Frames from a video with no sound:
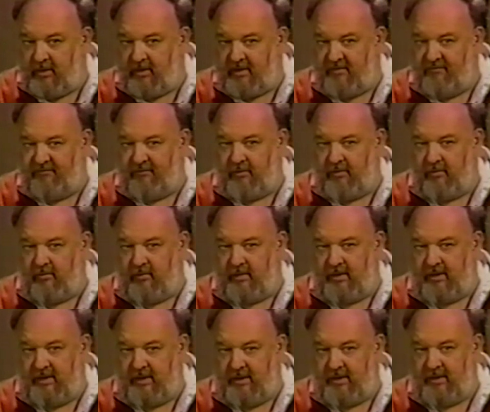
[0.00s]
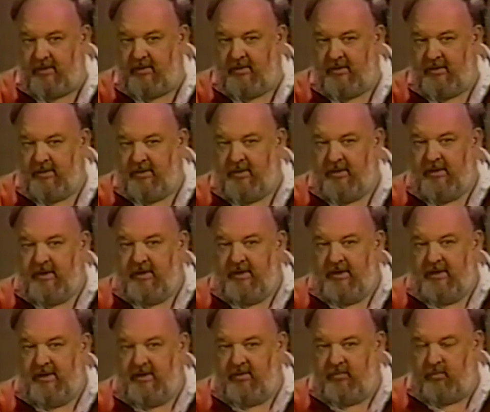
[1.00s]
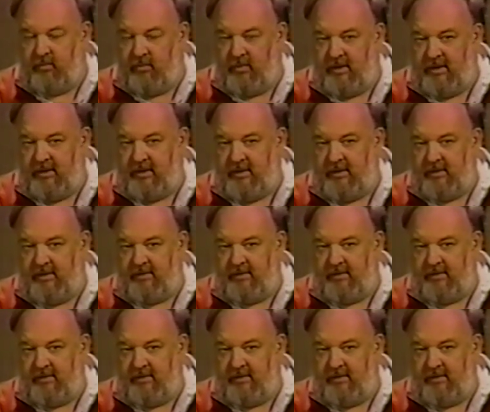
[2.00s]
looking for, again, is one